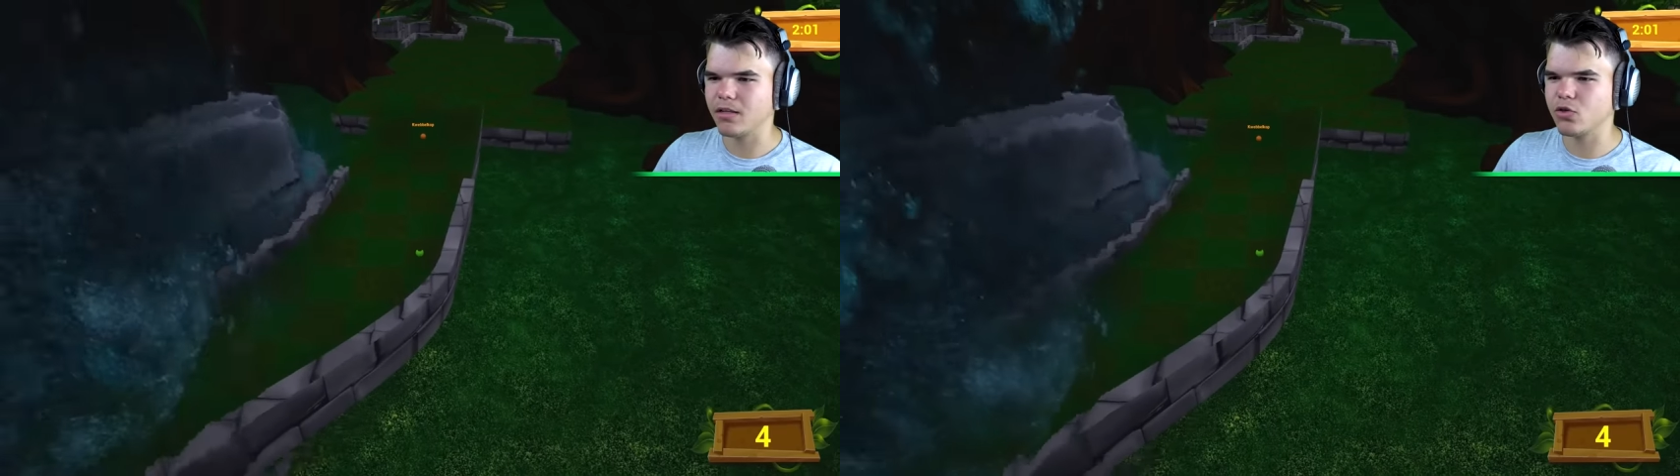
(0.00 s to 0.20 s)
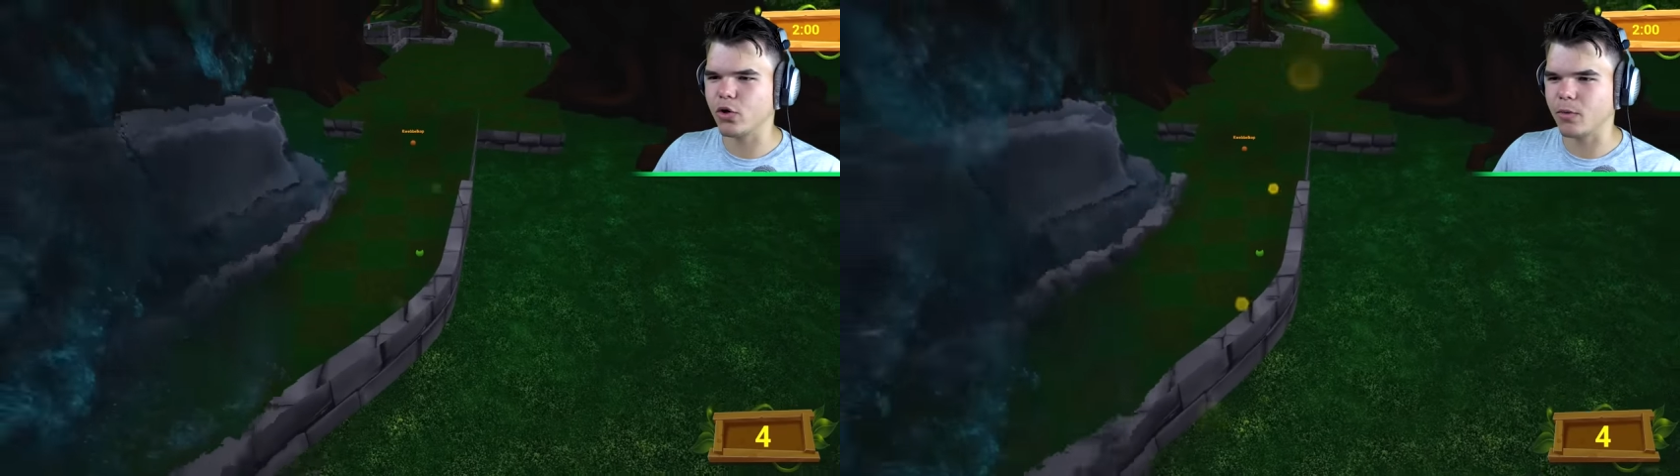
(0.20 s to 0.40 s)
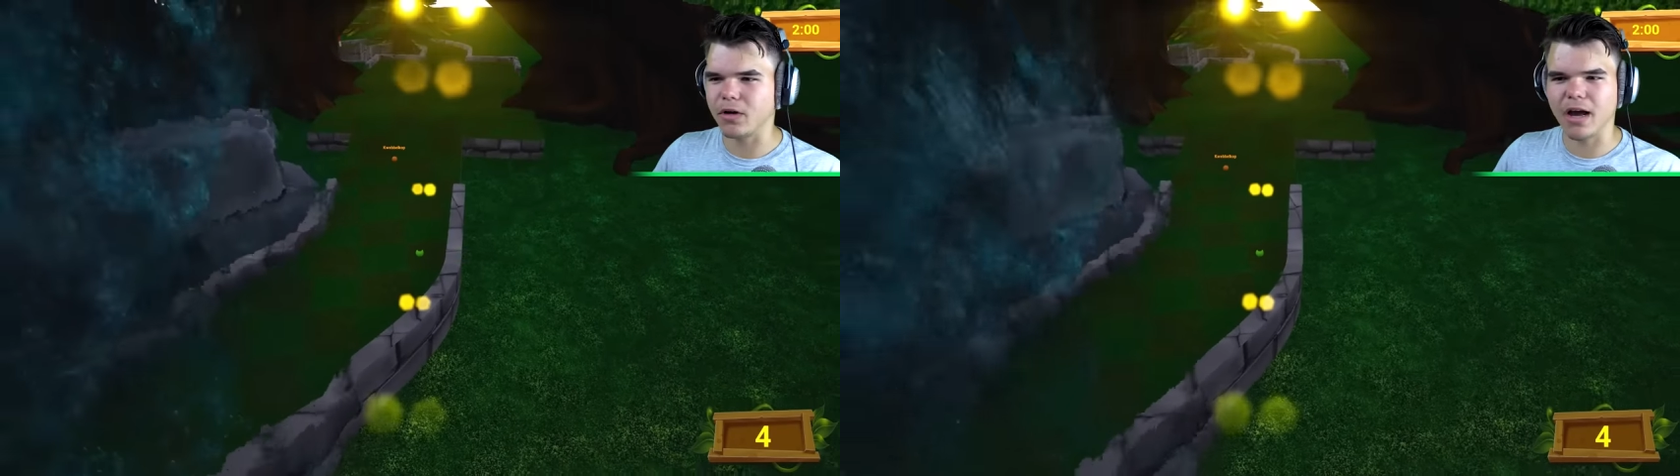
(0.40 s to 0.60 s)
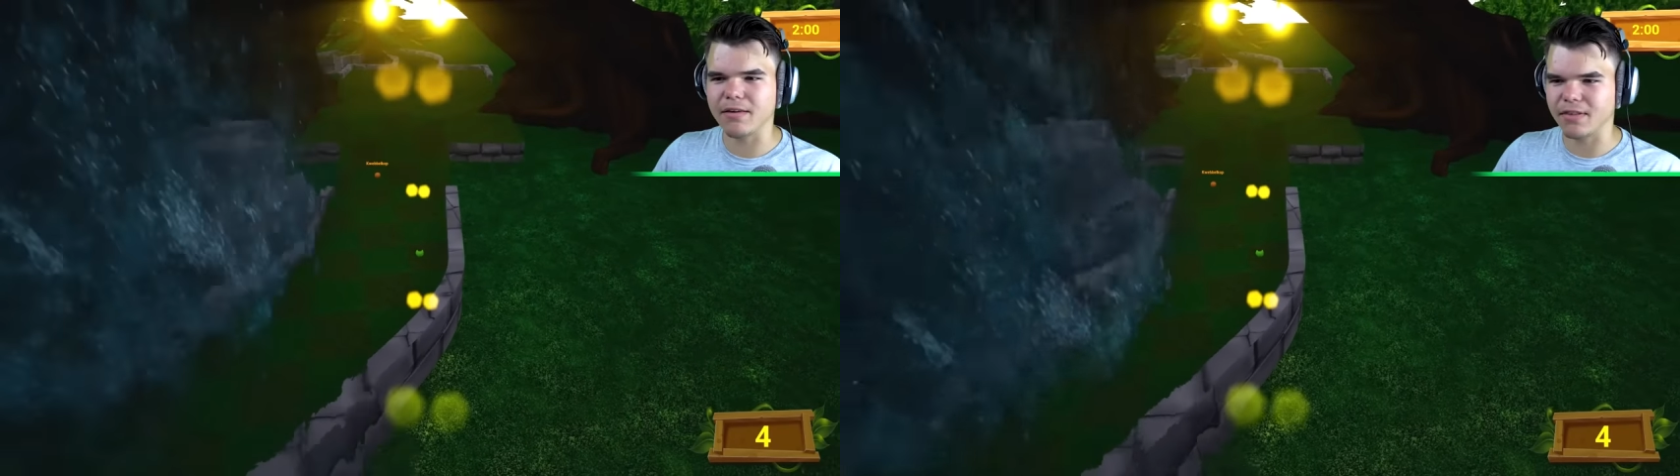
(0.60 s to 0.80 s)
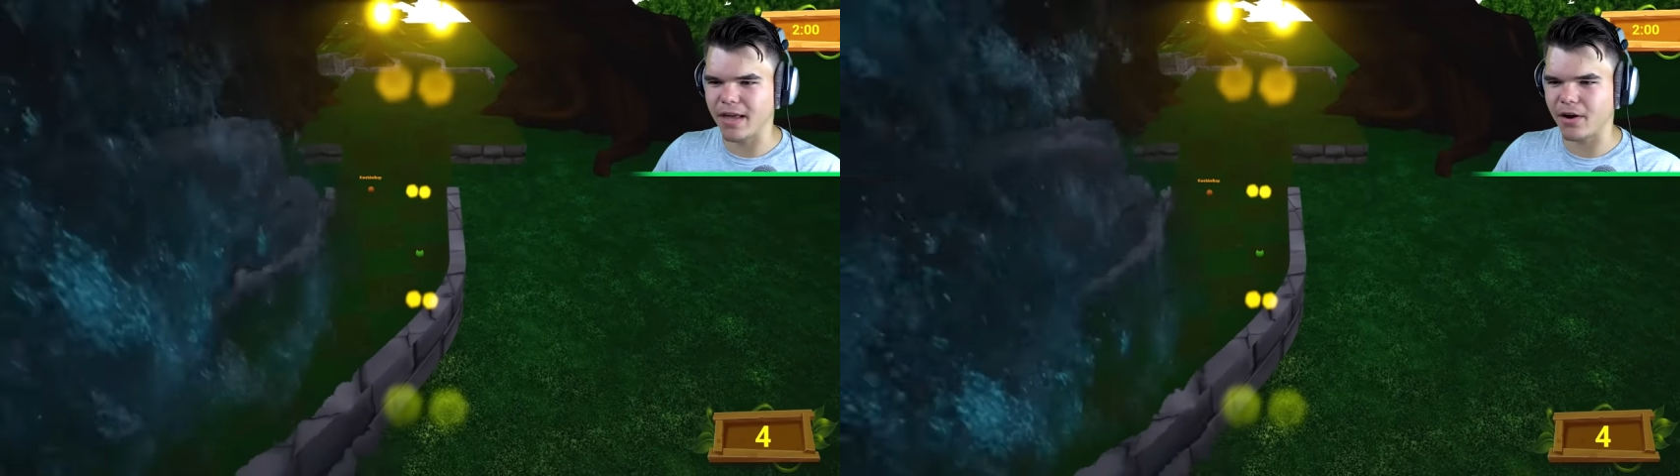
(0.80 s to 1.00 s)
Jordi, we're not
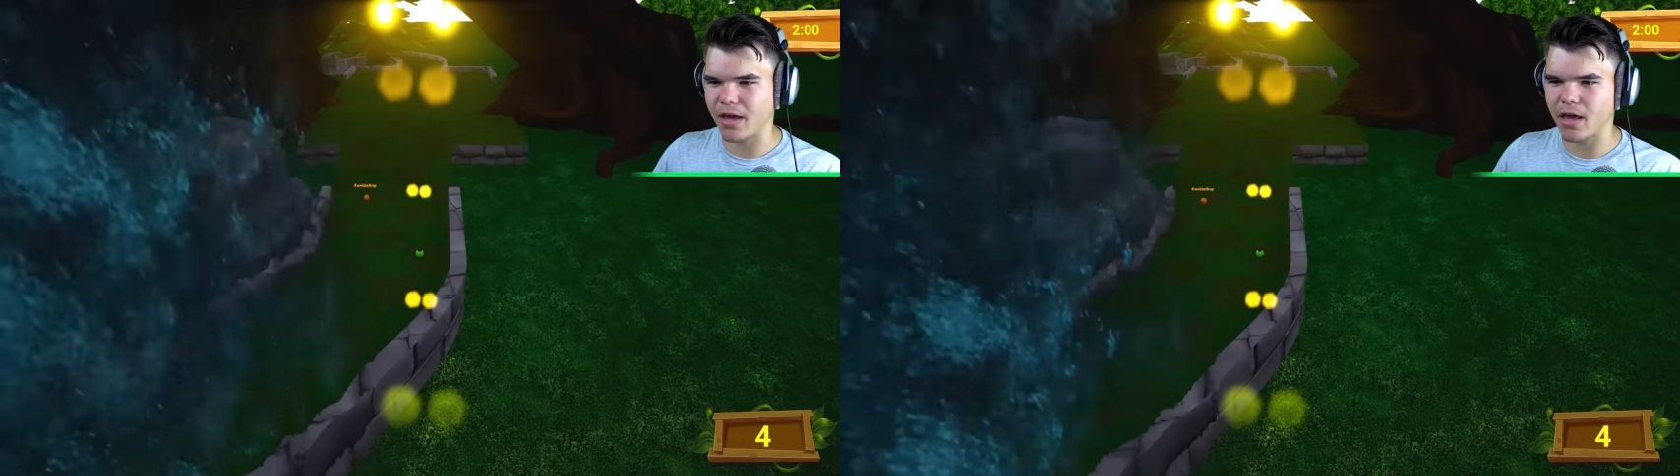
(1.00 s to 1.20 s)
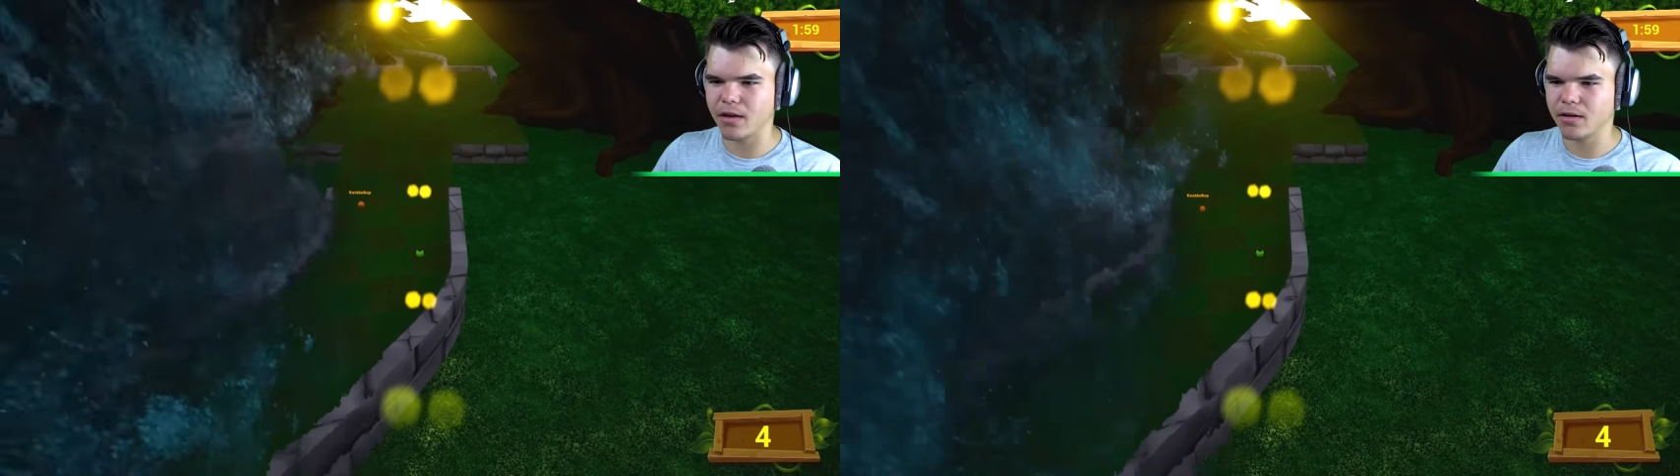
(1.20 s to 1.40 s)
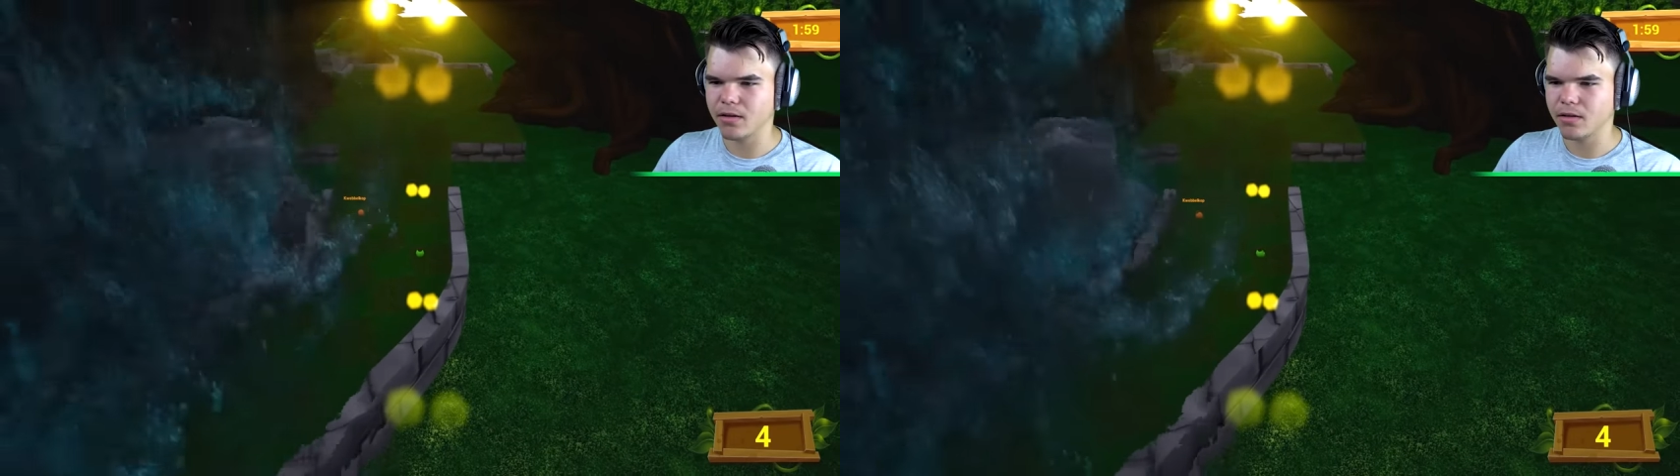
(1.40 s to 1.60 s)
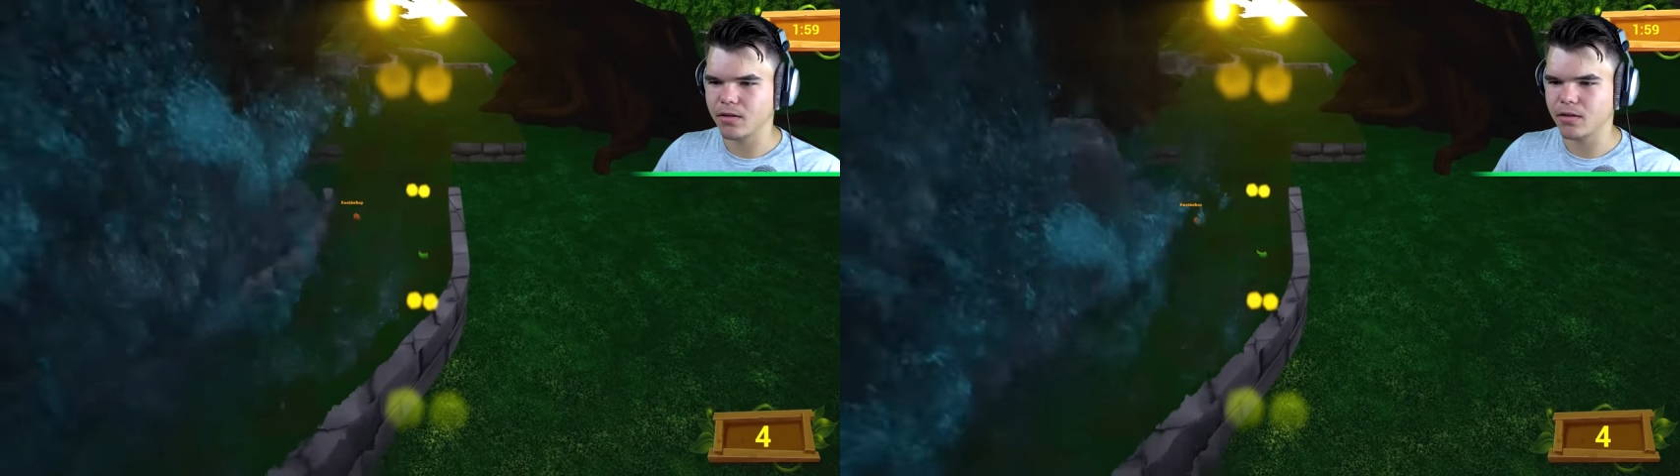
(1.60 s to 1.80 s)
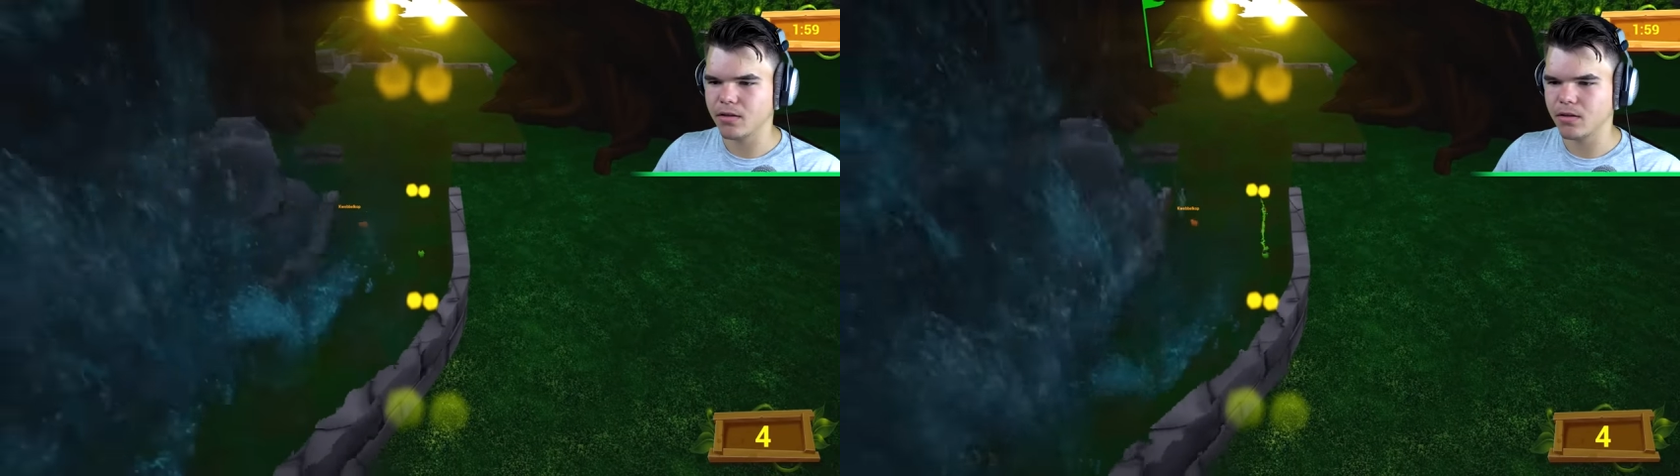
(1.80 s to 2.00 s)
even there yet. Wait,
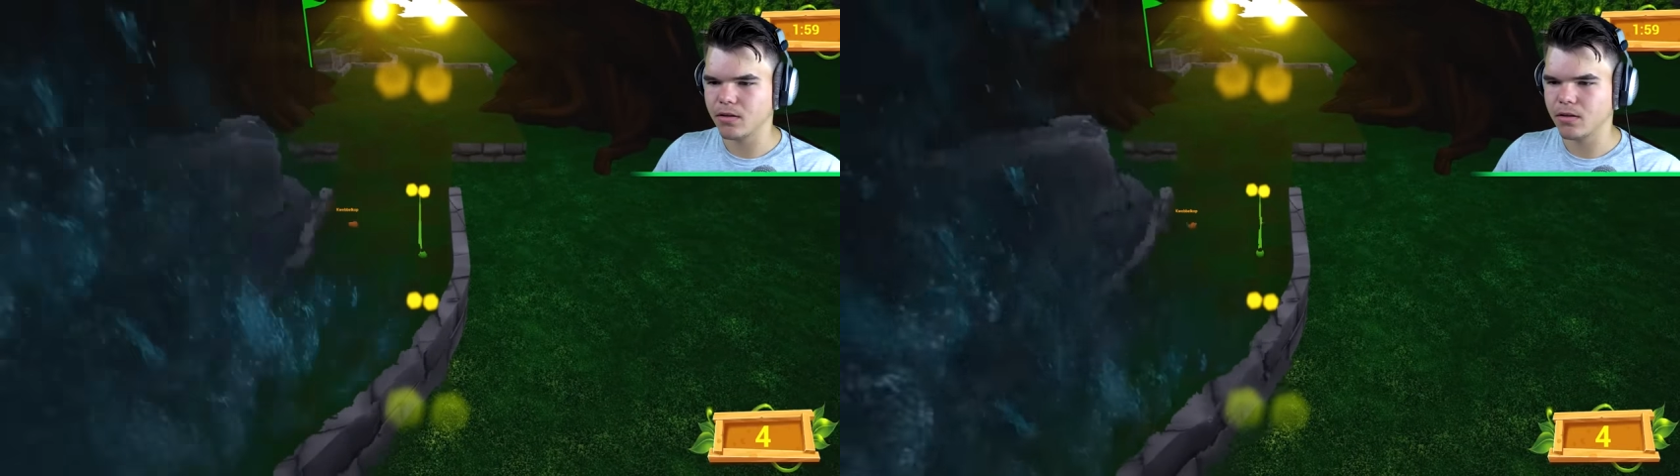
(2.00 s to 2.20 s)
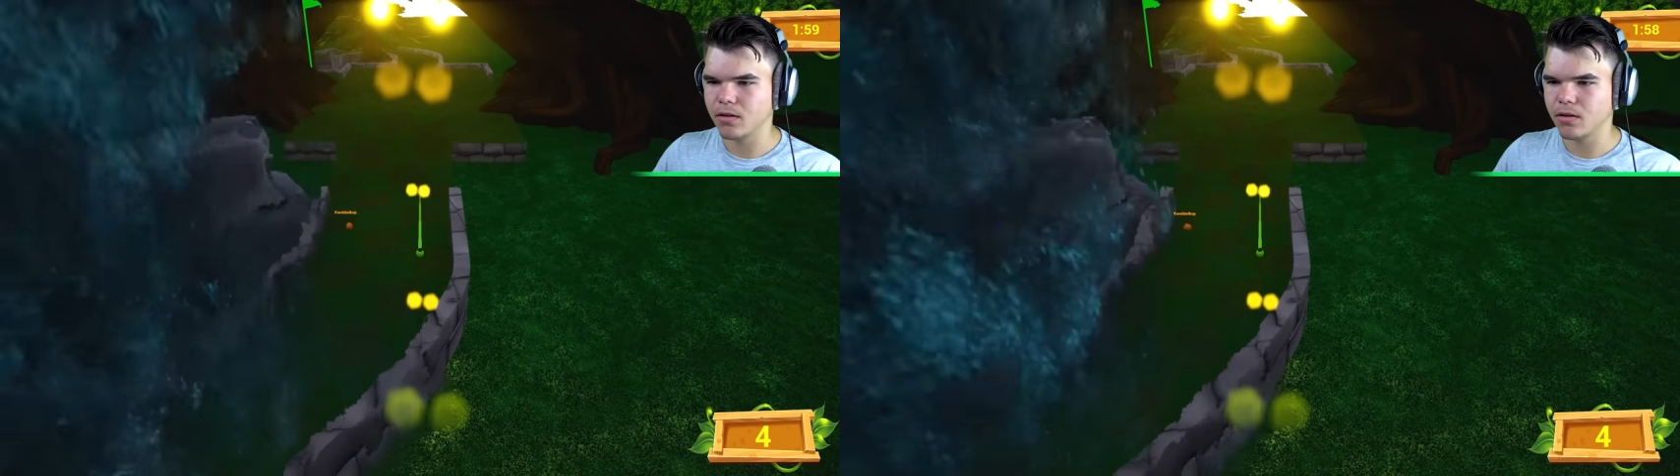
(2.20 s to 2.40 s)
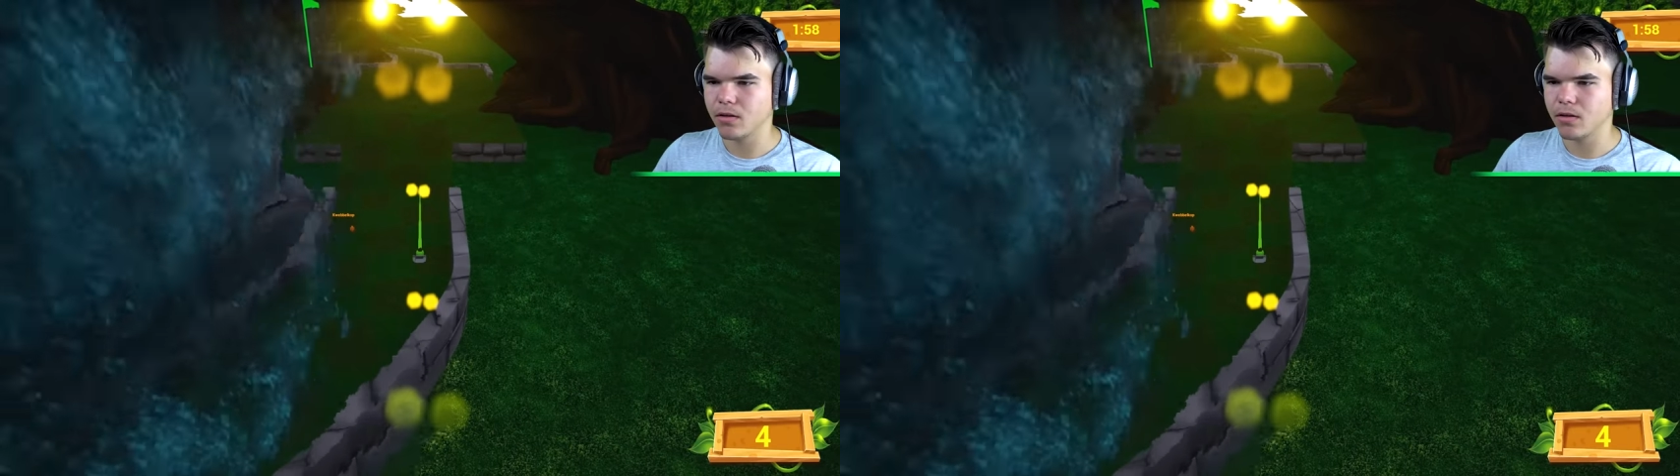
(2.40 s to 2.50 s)
wait.